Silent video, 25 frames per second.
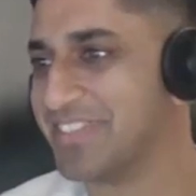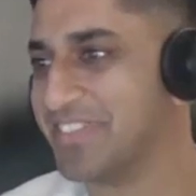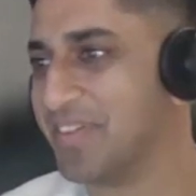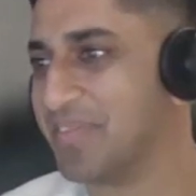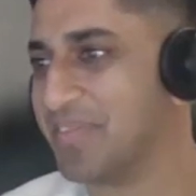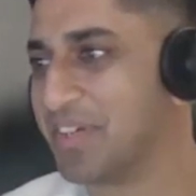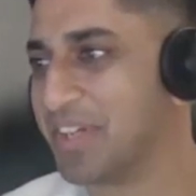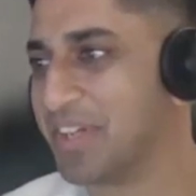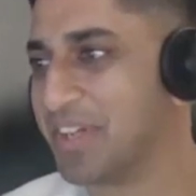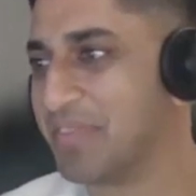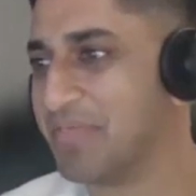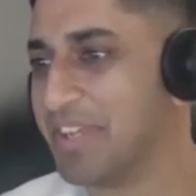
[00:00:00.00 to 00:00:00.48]

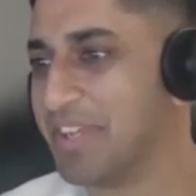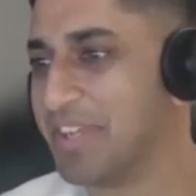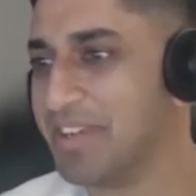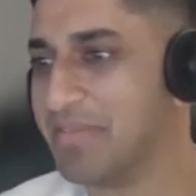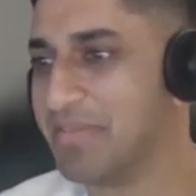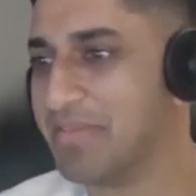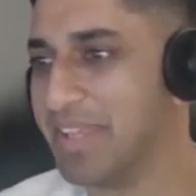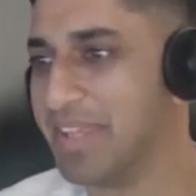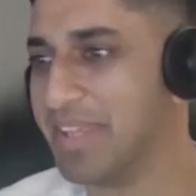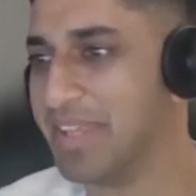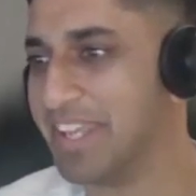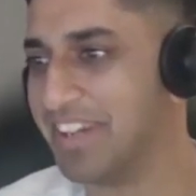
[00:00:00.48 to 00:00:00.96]
developer community
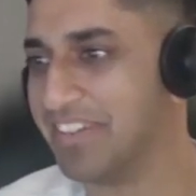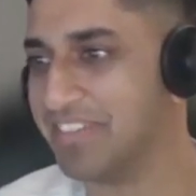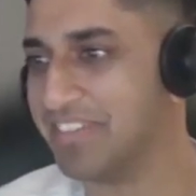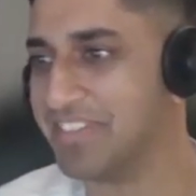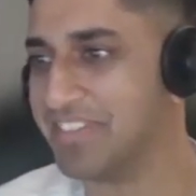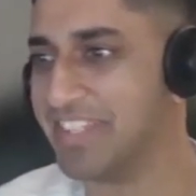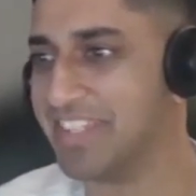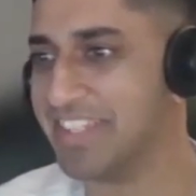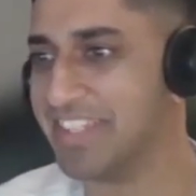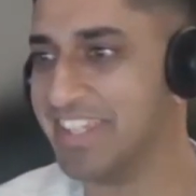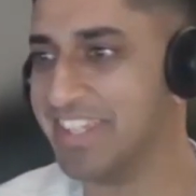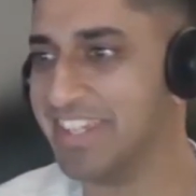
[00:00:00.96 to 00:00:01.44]
meeting of
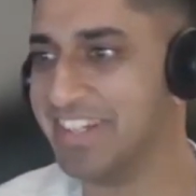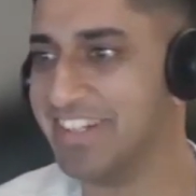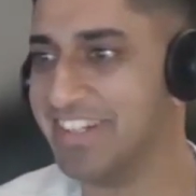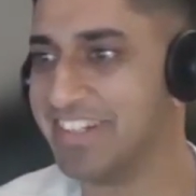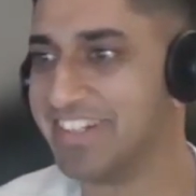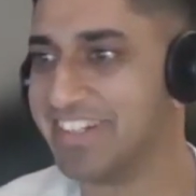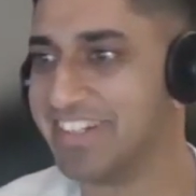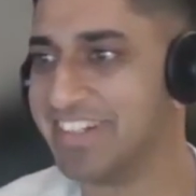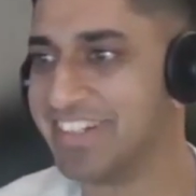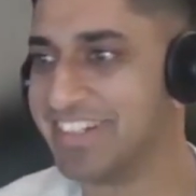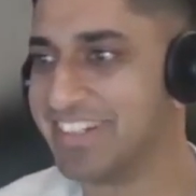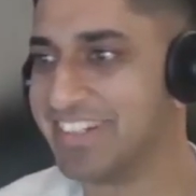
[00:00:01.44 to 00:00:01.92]
the
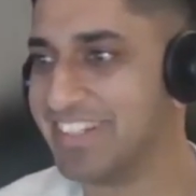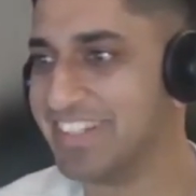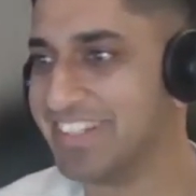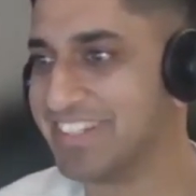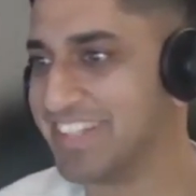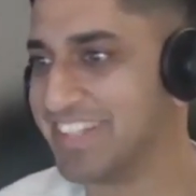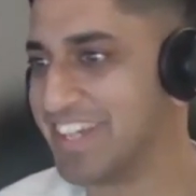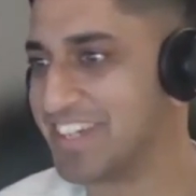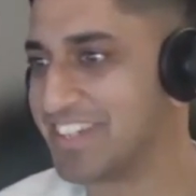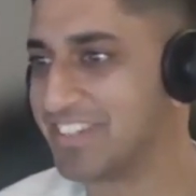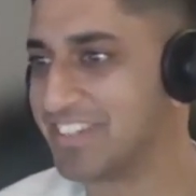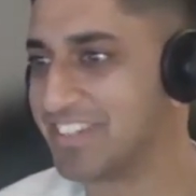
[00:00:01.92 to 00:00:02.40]
year. It's
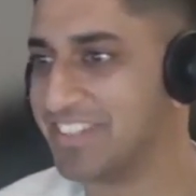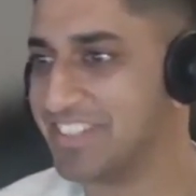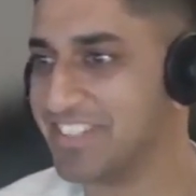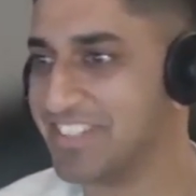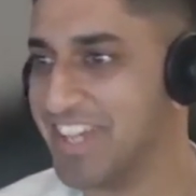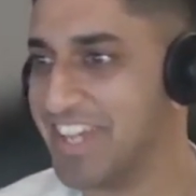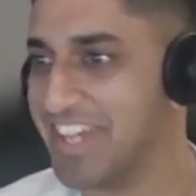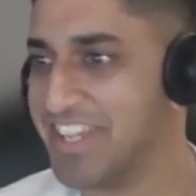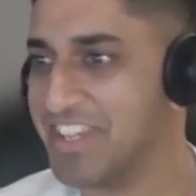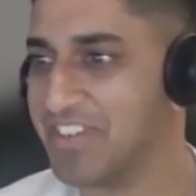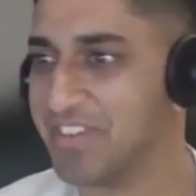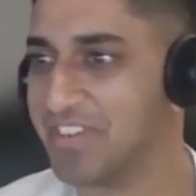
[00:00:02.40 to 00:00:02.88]
actually
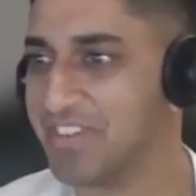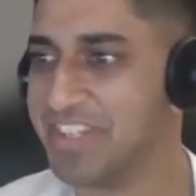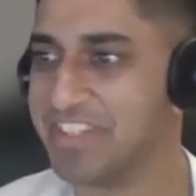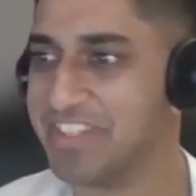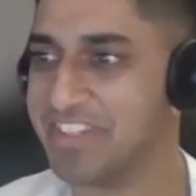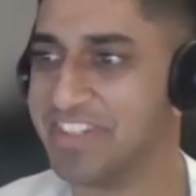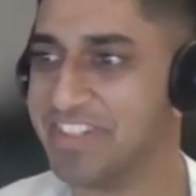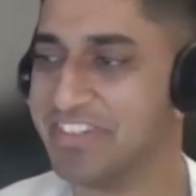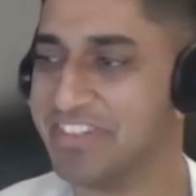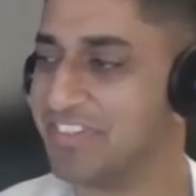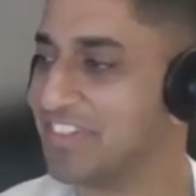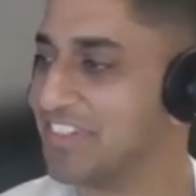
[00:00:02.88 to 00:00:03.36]
January
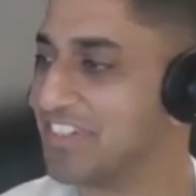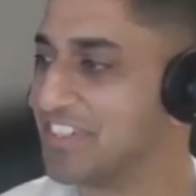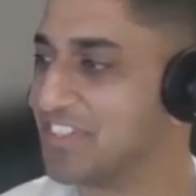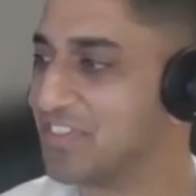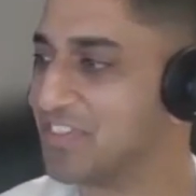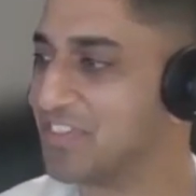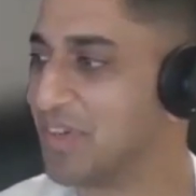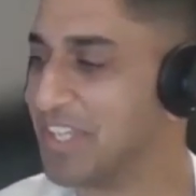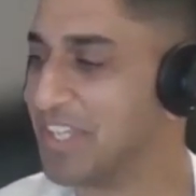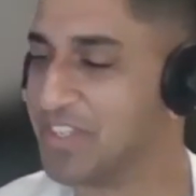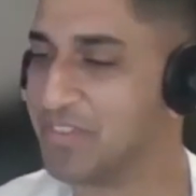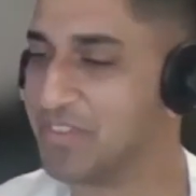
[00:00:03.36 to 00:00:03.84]
31st,
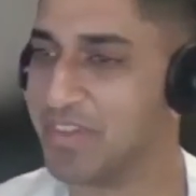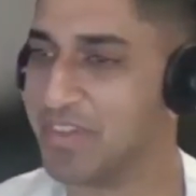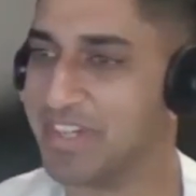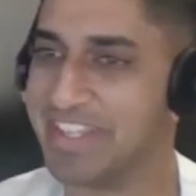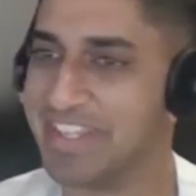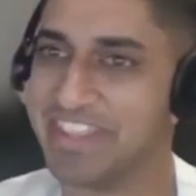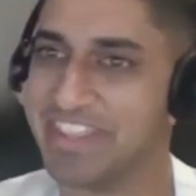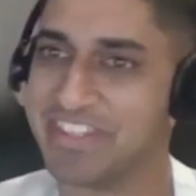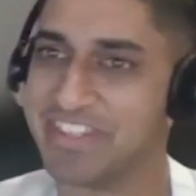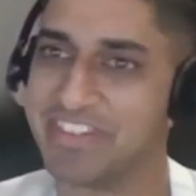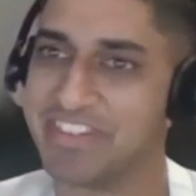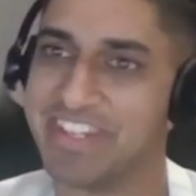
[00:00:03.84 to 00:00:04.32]

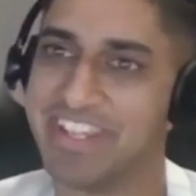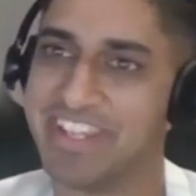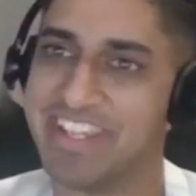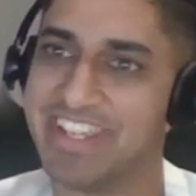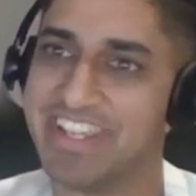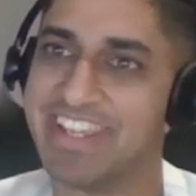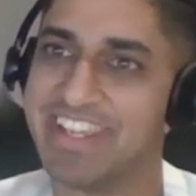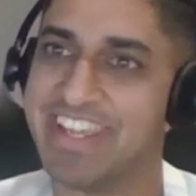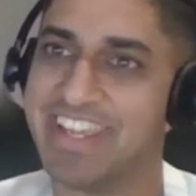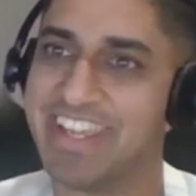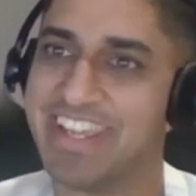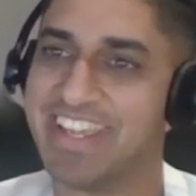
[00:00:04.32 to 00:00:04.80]

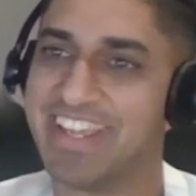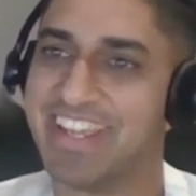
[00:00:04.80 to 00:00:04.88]
2023.